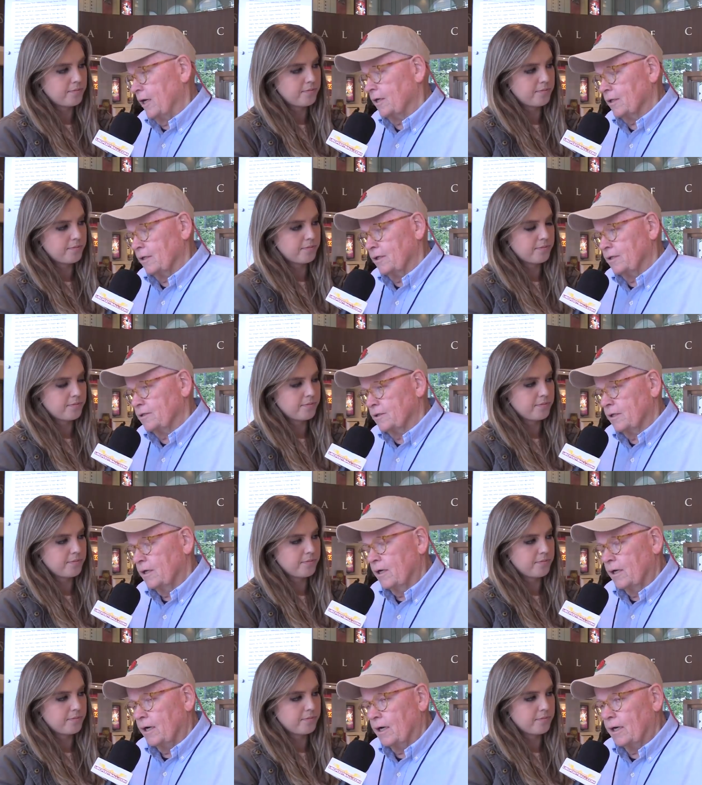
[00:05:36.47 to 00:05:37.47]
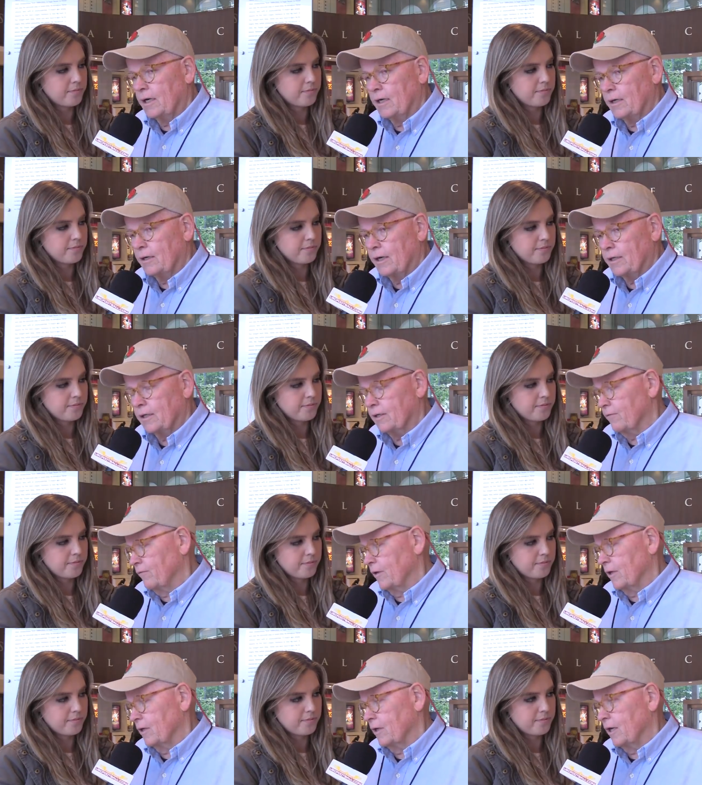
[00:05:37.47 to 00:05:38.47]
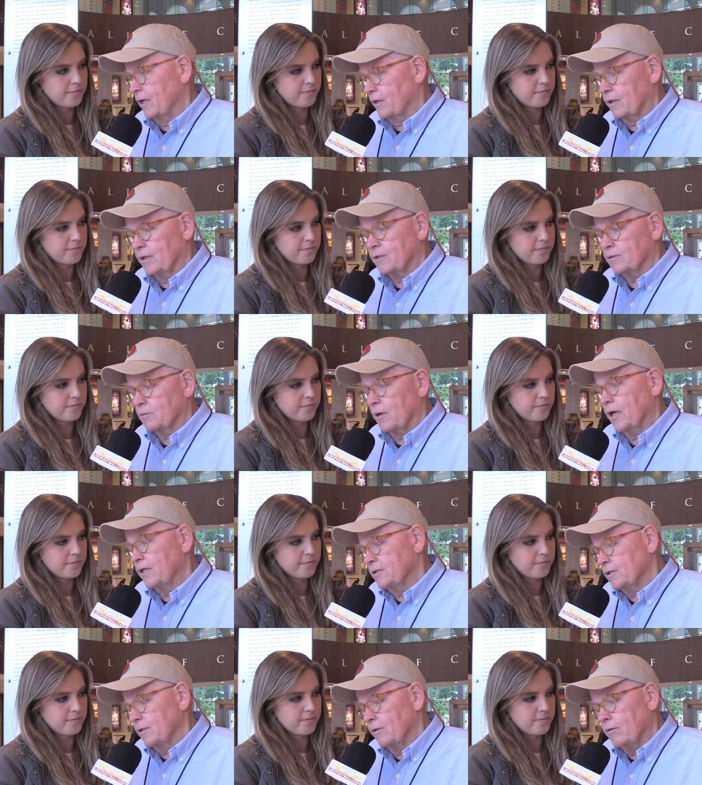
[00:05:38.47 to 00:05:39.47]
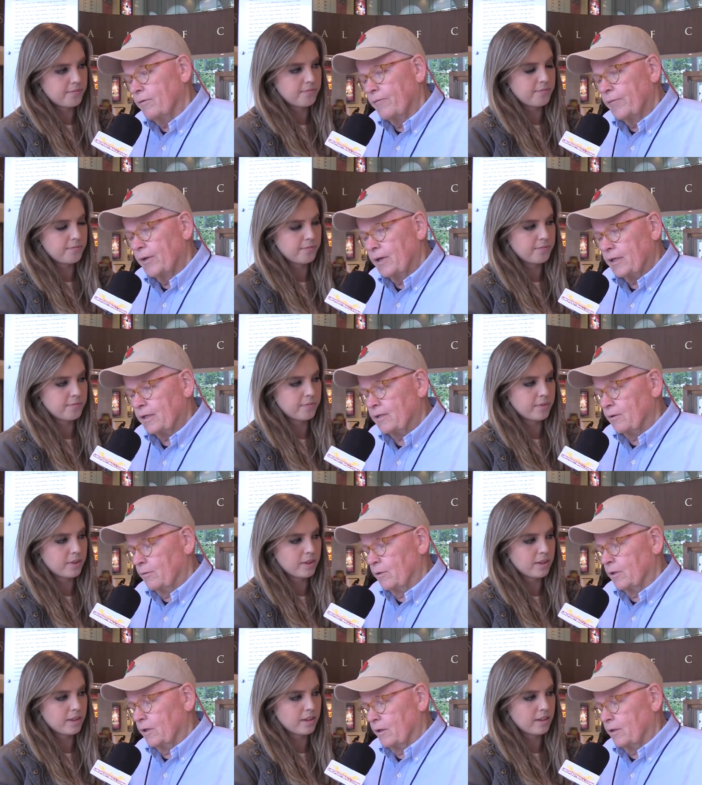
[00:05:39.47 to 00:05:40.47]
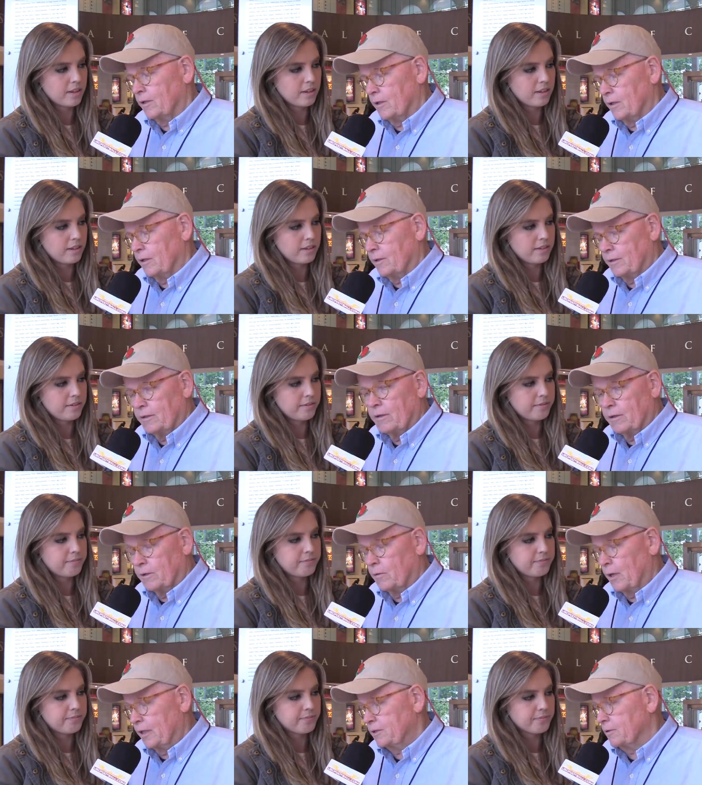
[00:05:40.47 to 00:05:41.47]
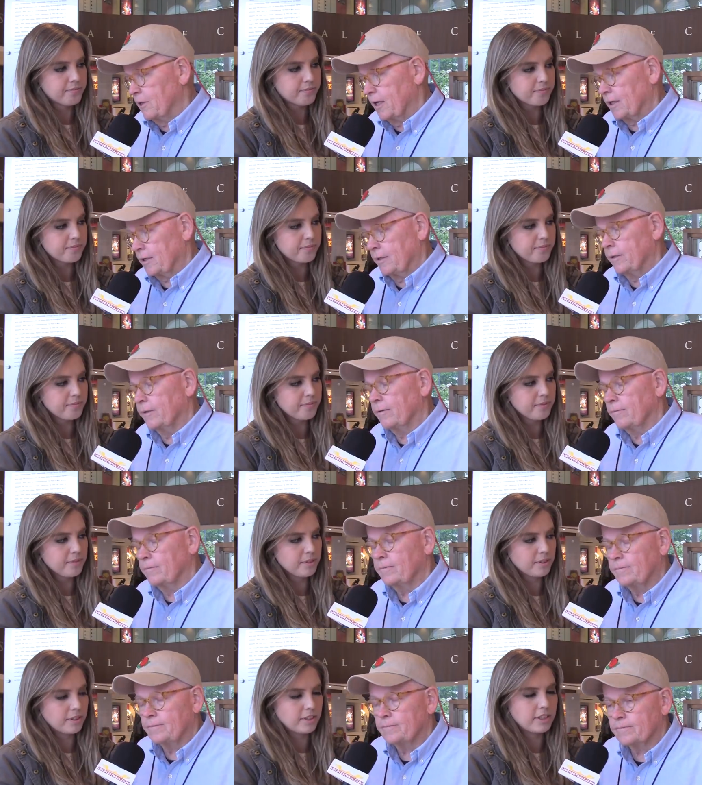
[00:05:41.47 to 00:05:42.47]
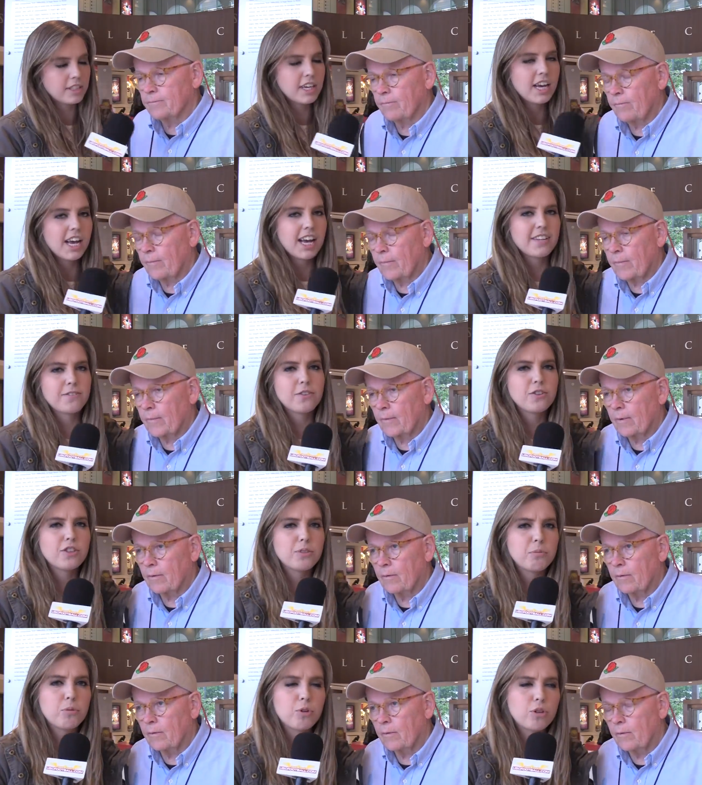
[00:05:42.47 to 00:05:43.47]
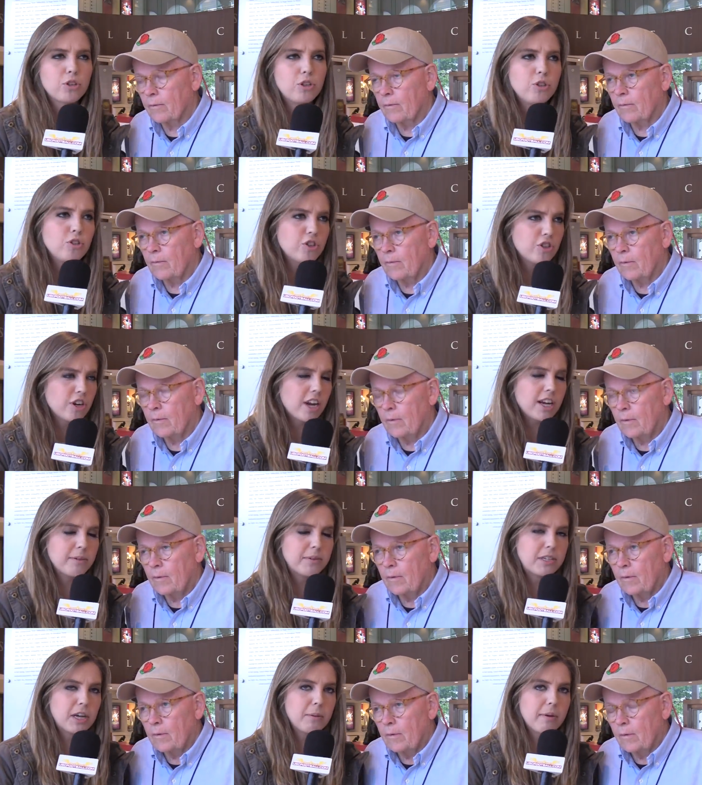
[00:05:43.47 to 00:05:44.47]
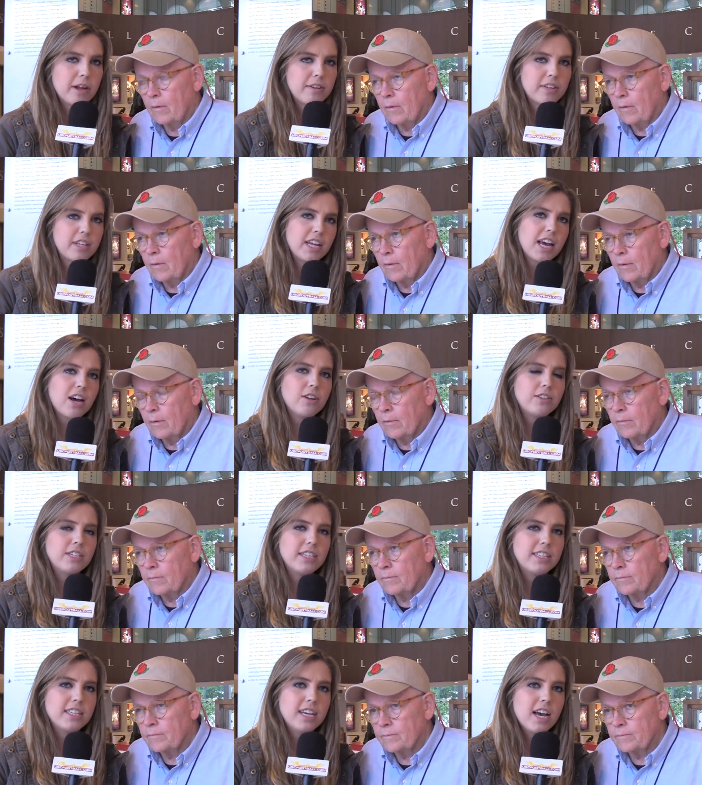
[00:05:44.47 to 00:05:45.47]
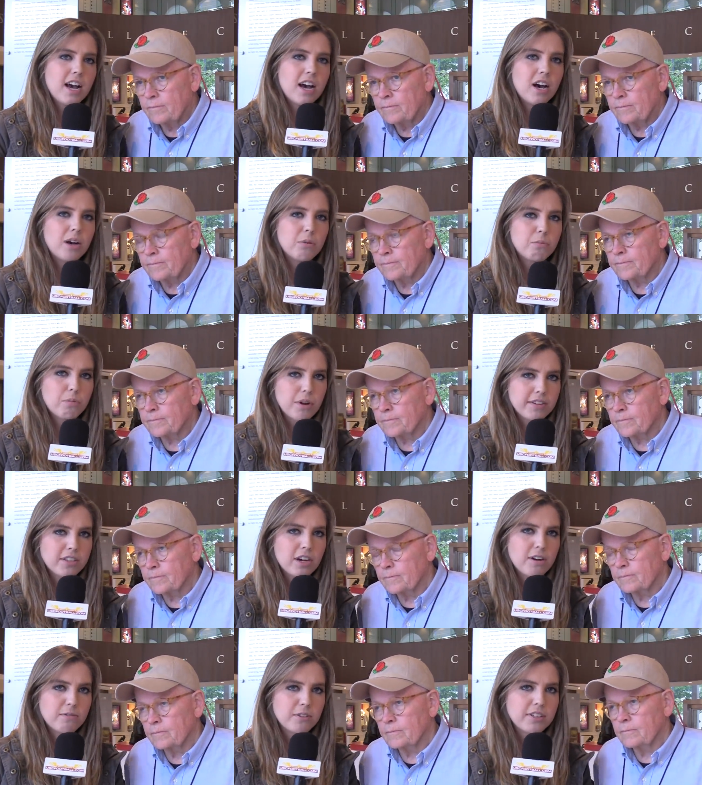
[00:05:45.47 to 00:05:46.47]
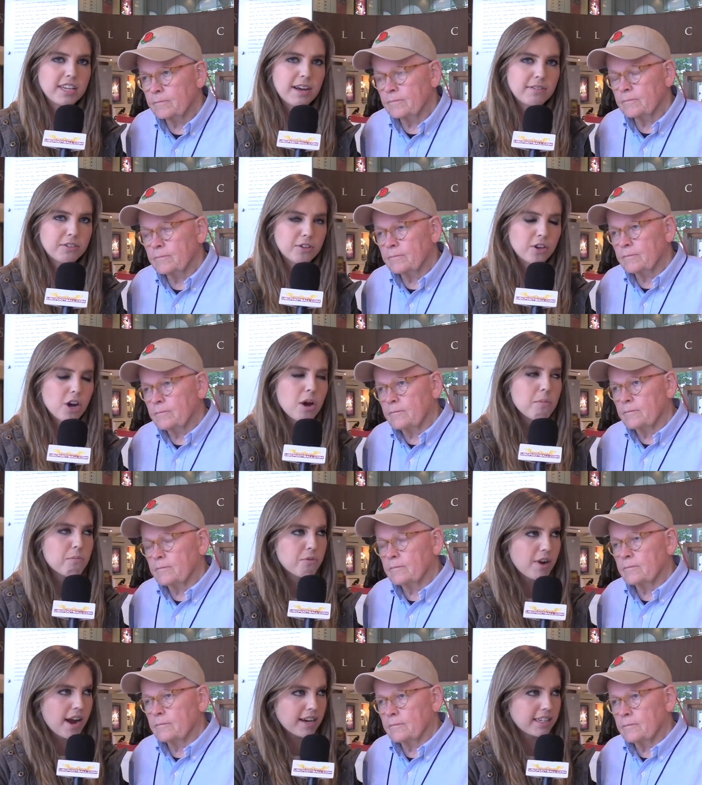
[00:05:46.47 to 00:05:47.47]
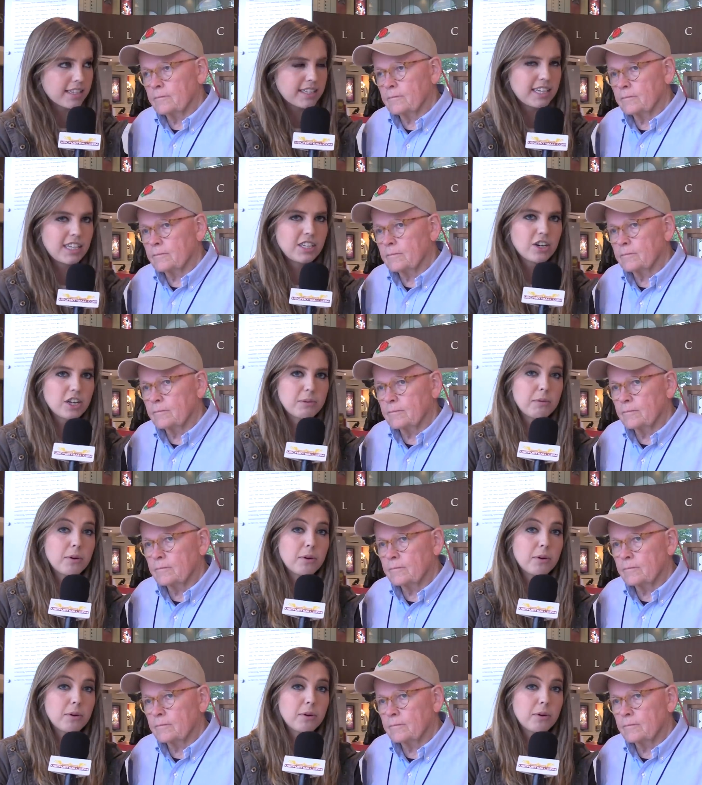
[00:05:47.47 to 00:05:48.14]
Speaker 1: athletes, uh, I think you've done a lot of things right. So I think they're really on, uh, you know, on the right track here.
Speaker 2: Mm-hmm. As far as the more newsier items come out of Clay Helton's uh, press conference after practice, he talked